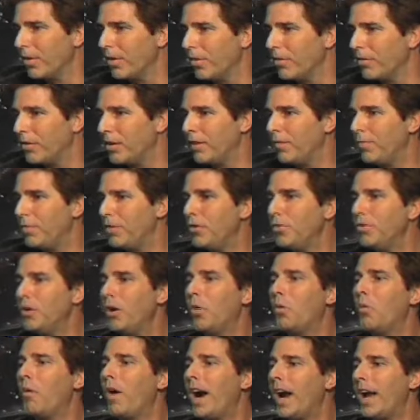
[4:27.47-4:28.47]
See, if you know
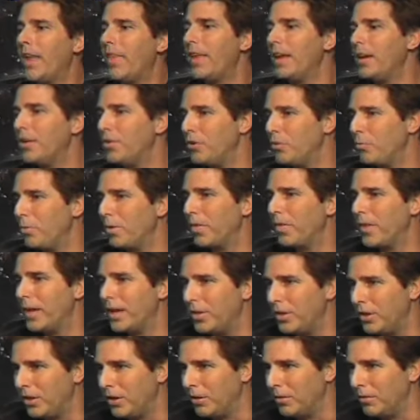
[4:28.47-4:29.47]
why they do what they
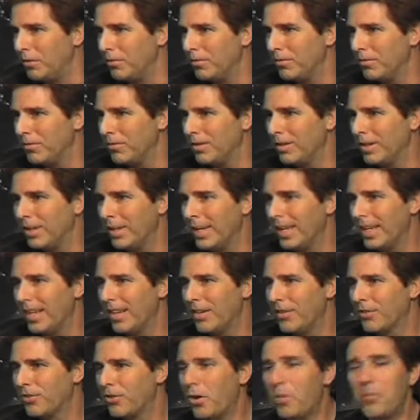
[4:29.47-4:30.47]
do,
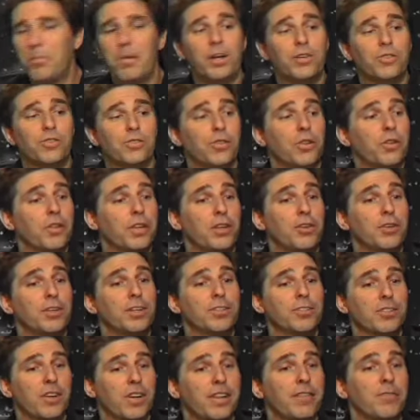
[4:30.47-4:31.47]
so much so that you can
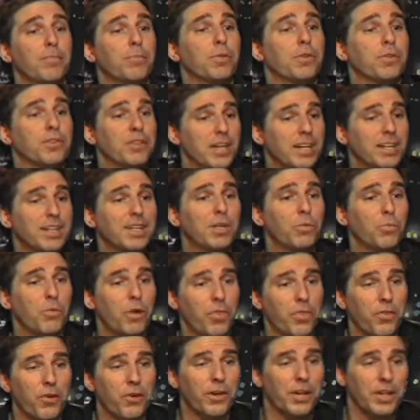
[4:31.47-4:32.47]
start even predicting
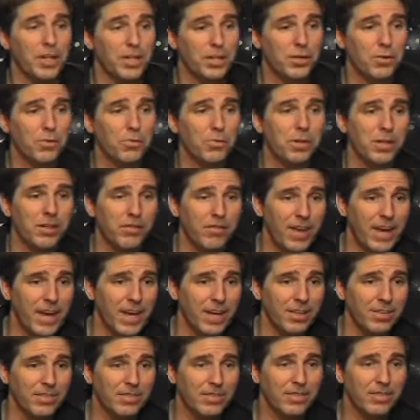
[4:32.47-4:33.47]
what they're going to do in
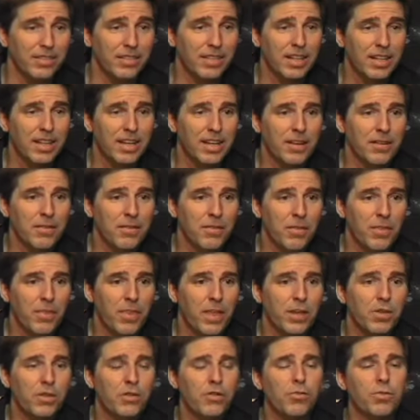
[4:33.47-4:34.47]
advance,
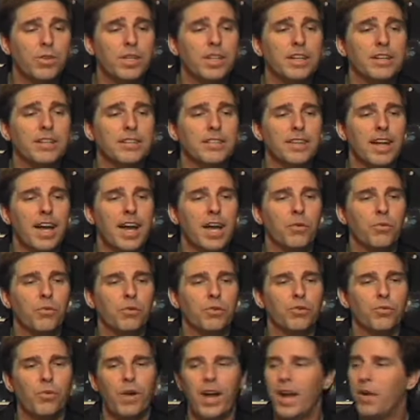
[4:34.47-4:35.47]
then you can decide, well,
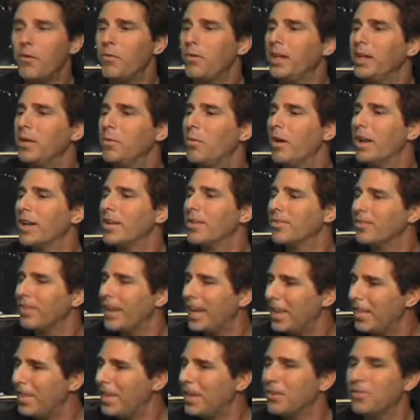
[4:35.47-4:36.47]
do I really want to
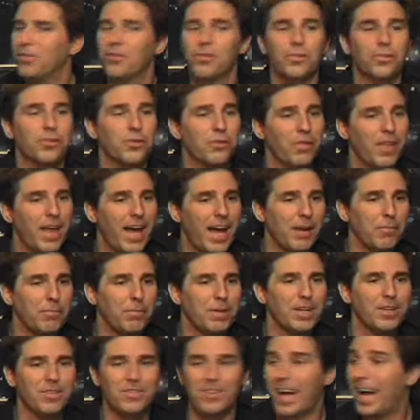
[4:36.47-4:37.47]
say this or do that?
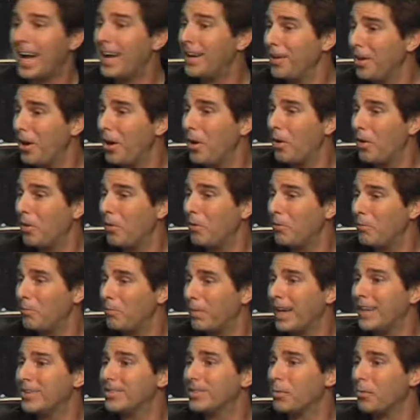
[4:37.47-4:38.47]
Because I know,
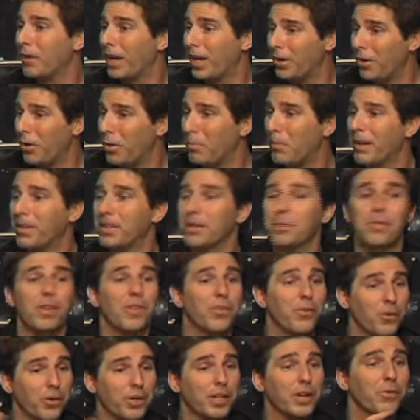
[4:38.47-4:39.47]
based on what I know about them, that
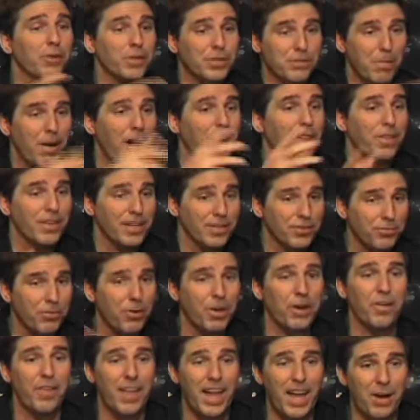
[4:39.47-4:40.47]
they're going to respond this
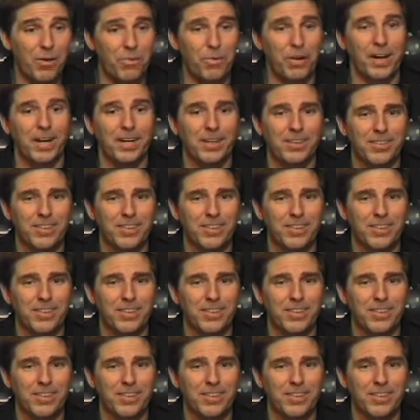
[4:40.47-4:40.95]
way or that way.